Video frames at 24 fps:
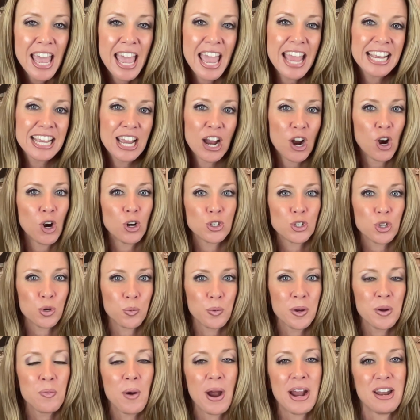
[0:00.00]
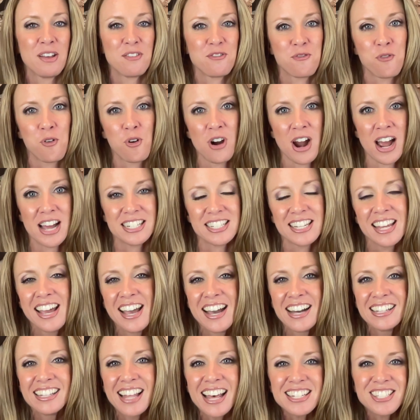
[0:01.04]
and get her to rewrite it for us.
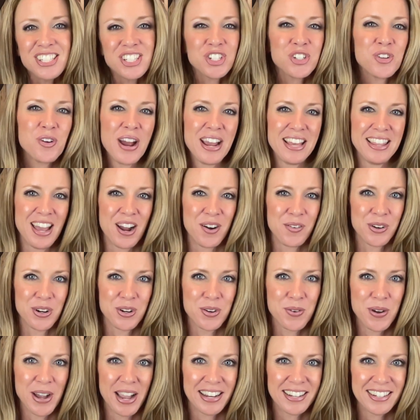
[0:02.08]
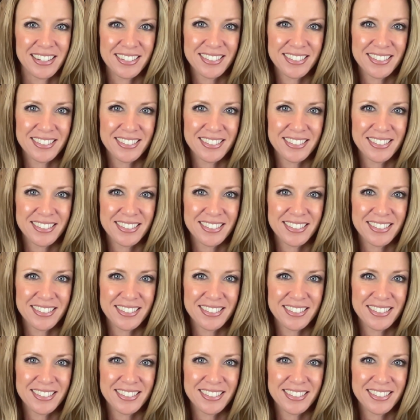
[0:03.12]
Let's try that real quick.